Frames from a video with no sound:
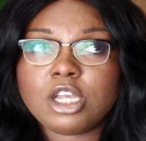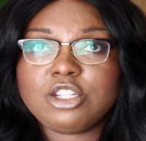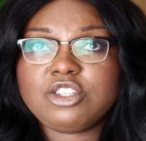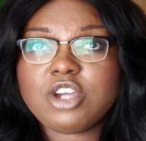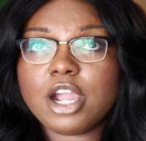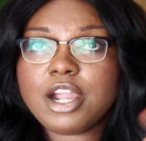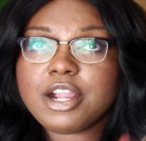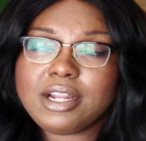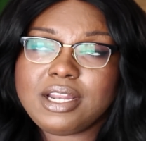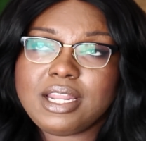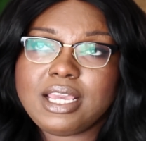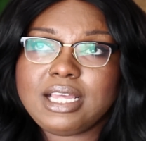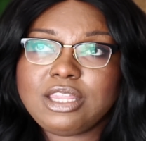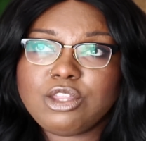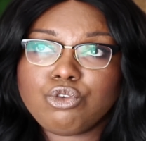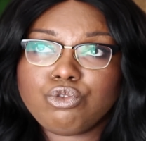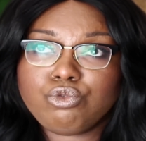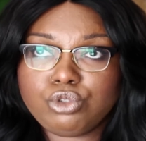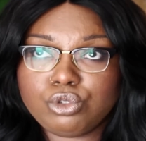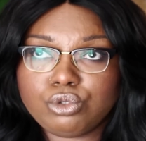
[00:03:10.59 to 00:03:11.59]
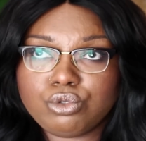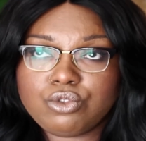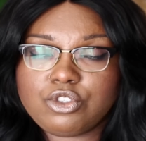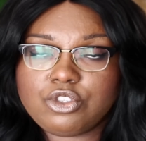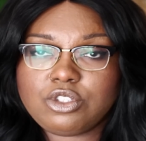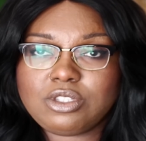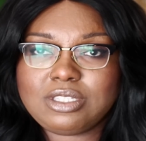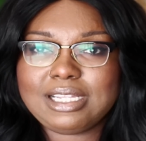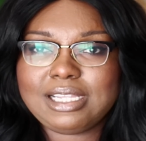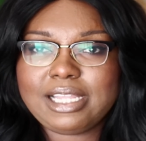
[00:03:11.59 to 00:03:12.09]
darkening the
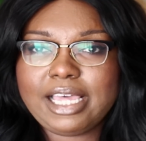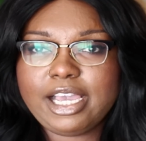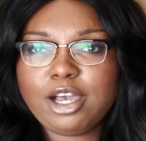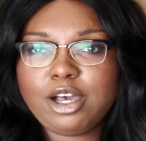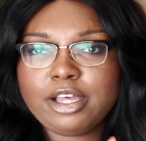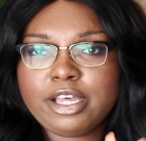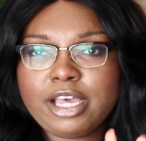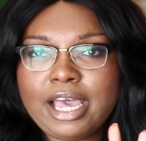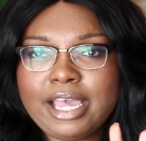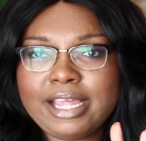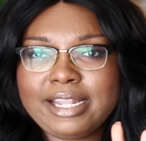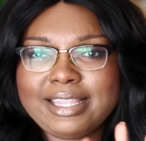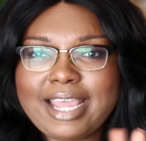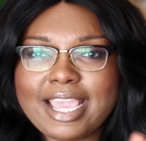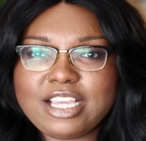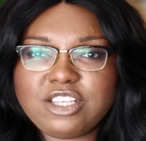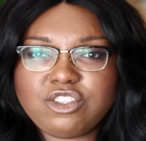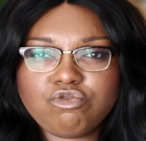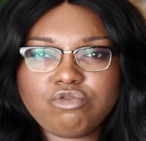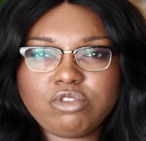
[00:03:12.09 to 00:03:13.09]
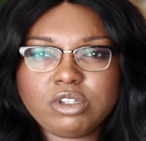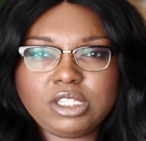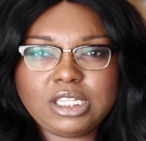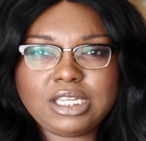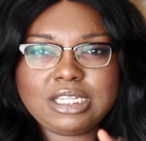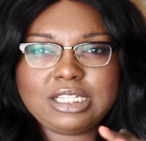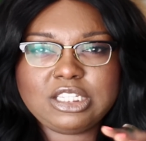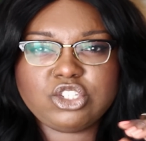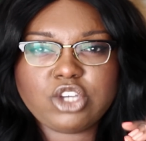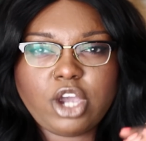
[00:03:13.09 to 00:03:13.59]
roots to like a nice,
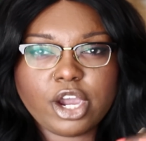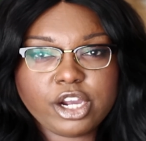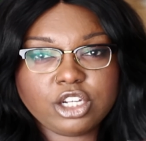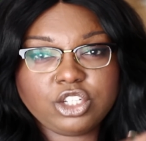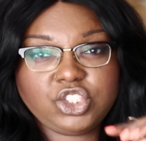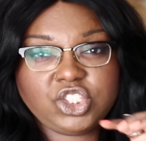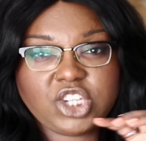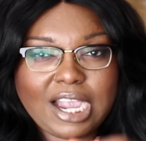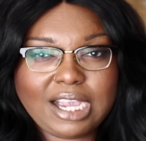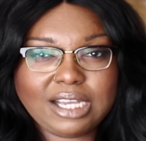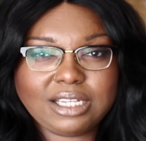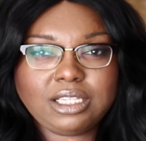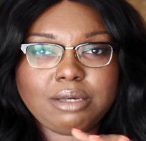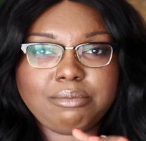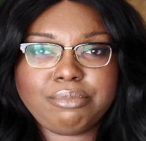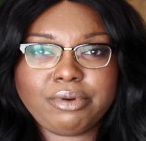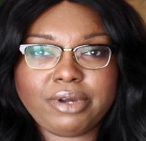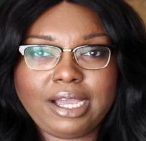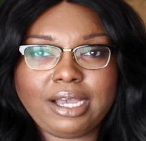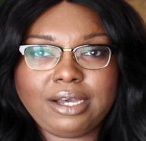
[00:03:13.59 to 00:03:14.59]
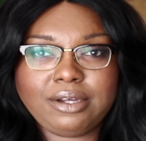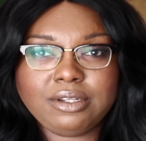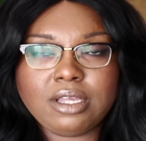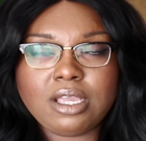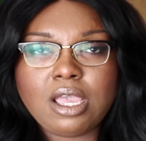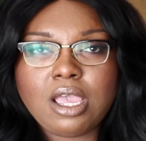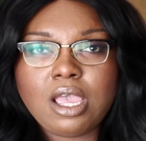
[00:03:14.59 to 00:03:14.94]
really dark chocolate brown.